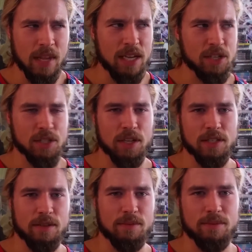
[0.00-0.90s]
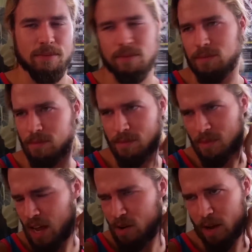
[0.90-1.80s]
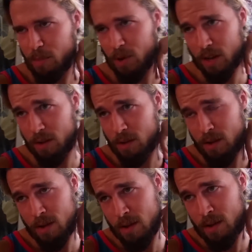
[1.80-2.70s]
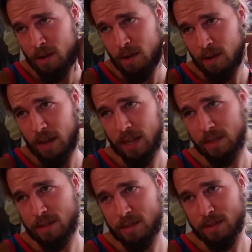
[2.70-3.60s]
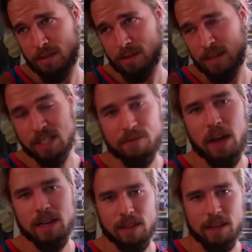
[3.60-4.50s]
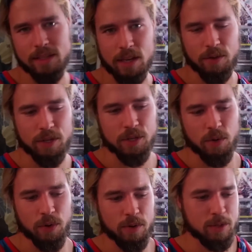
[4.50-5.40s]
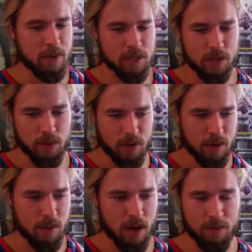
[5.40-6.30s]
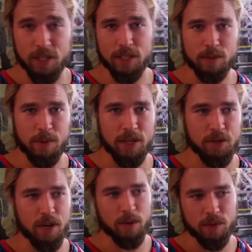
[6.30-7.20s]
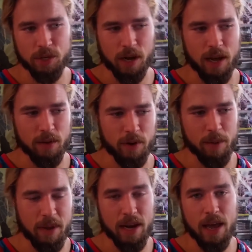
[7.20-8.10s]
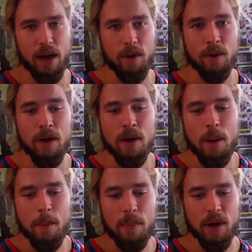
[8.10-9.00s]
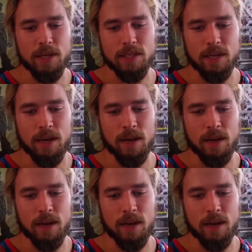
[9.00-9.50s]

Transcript: it just doesn't, I don't know how to put it. It's fine, it's a healthy shoulder, especially doing resistance band training, which I highly recommend now. But